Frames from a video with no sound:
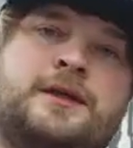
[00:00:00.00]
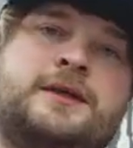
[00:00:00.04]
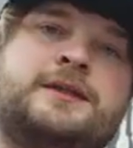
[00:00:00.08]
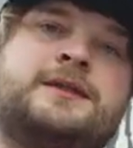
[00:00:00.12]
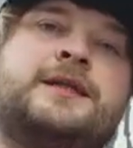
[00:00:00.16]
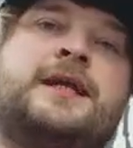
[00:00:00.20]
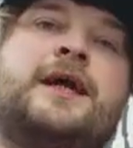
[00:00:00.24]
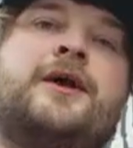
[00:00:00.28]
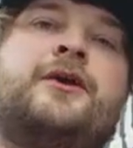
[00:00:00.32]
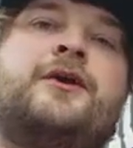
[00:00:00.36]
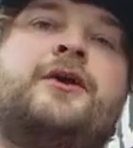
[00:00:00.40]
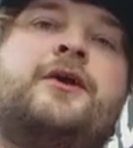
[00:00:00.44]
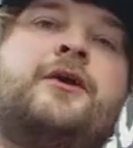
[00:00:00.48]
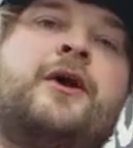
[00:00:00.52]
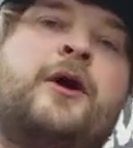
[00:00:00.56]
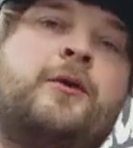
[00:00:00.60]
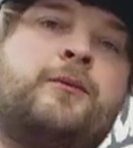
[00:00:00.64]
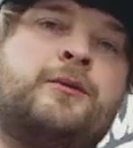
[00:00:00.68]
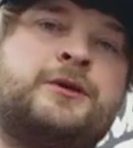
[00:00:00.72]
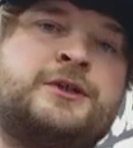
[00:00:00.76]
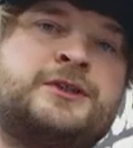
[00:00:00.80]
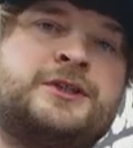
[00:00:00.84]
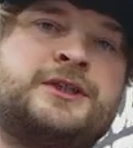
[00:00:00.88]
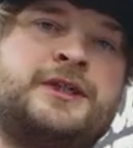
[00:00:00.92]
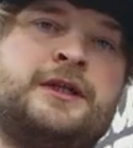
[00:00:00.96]
So now you know how
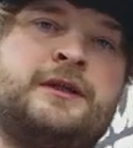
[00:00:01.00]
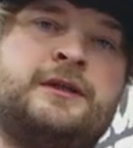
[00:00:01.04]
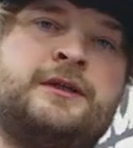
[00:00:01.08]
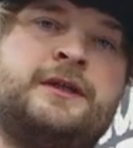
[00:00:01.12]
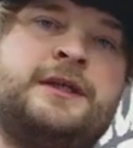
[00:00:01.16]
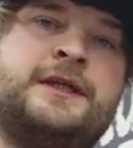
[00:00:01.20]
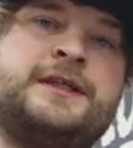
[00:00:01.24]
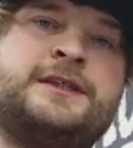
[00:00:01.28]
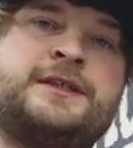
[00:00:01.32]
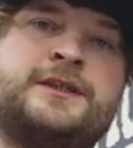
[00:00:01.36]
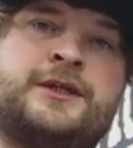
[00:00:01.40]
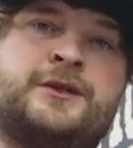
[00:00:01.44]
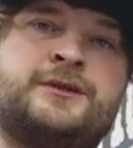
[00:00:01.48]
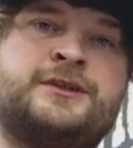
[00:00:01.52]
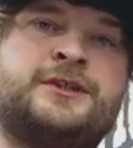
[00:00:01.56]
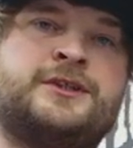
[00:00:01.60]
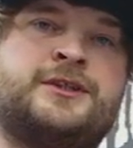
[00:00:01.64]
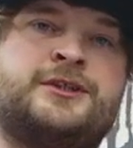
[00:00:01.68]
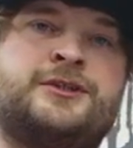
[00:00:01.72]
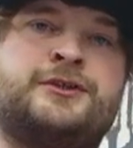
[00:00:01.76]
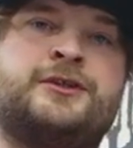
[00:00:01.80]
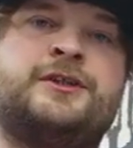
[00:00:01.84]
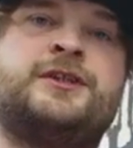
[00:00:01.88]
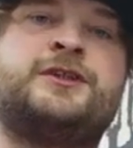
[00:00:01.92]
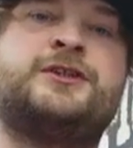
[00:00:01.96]
much sealant needs to go
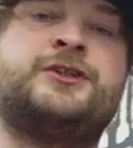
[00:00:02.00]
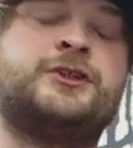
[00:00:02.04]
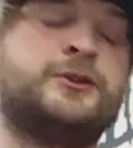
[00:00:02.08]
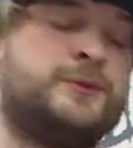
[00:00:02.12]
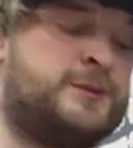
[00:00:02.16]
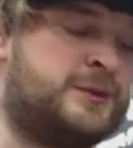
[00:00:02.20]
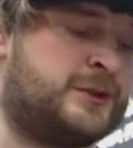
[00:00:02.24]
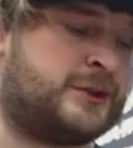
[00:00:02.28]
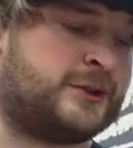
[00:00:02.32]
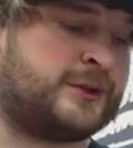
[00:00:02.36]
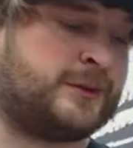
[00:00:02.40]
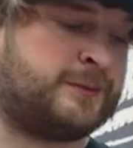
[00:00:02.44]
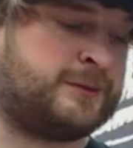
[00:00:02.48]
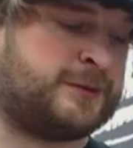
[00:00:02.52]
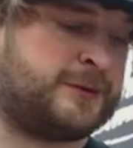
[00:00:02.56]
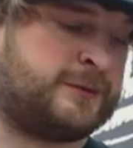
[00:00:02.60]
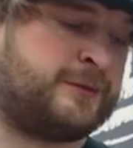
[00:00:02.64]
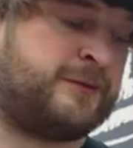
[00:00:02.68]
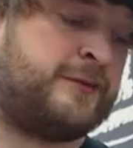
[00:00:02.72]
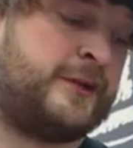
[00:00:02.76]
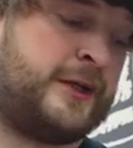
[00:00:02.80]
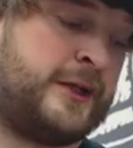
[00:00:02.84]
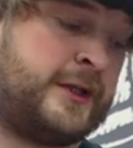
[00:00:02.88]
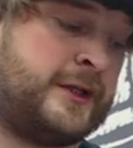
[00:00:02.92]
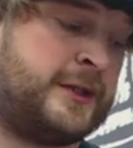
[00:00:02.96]
inside your inner tubes, it's time to
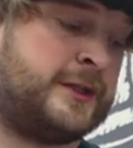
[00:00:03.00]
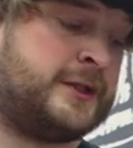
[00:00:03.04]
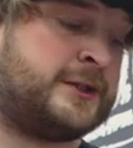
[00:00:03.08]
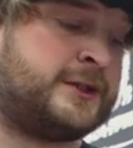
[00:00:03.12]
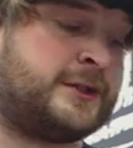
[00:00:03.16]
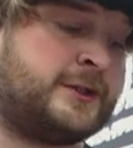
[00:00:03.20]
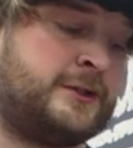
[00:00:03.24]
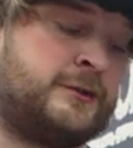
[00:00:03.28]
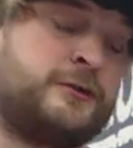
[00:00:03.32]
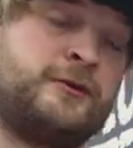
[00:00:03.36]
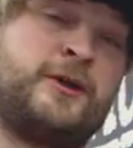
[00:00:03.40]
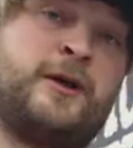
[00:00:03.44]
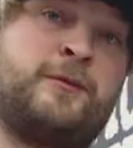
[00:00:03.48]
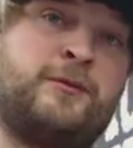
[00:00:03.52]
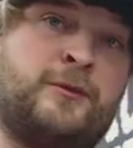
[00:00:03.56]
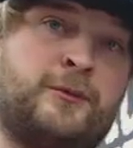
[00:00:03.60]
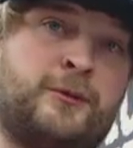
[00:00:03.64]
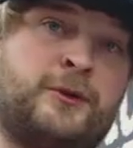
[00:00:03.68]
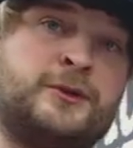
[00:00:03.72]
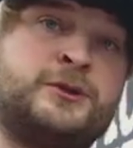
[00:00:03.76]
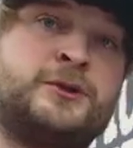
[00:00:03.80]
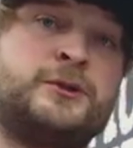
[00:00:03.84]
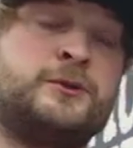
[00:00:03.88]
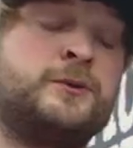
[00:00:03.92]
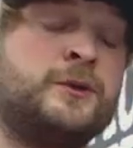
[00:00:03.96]
fill it. So grab the
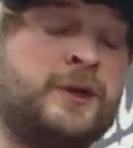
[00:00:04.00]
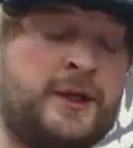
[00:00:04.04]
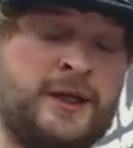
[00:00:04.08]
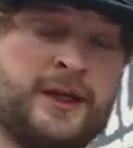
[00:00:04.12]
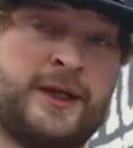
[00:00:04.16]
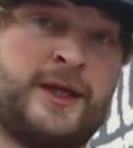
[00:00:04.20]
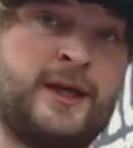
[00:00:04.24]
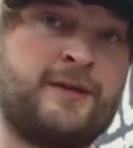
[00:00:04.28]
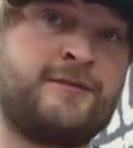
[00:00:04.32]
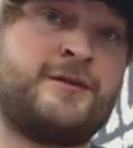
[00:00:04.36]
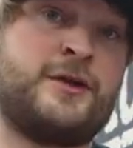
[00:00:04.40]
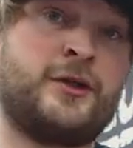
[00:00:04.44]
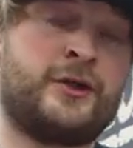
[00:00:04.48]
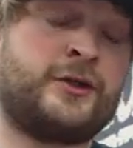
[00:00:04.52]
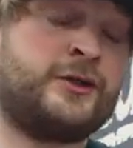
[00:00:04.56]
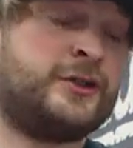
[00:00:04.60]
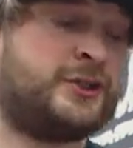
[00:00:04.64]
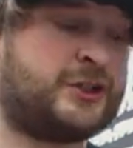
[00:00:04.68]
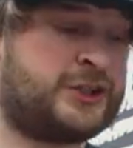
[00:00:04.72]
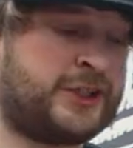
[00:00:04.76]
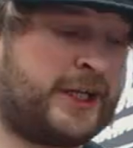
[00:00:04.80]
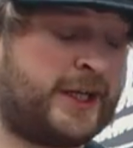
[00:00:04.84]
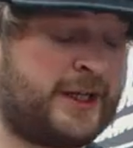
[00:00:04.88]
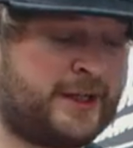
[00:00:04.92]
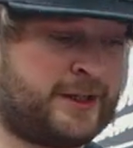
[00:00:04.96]
bottle, give it a good
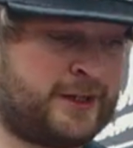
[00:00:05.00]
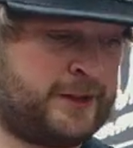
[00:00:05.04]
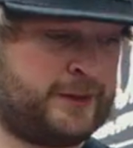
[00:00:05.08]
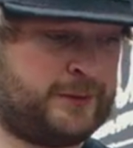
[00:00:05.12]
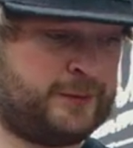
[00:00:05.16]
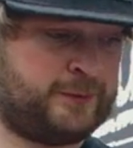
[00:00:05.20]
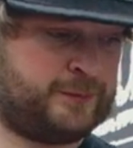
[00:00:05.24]
shake,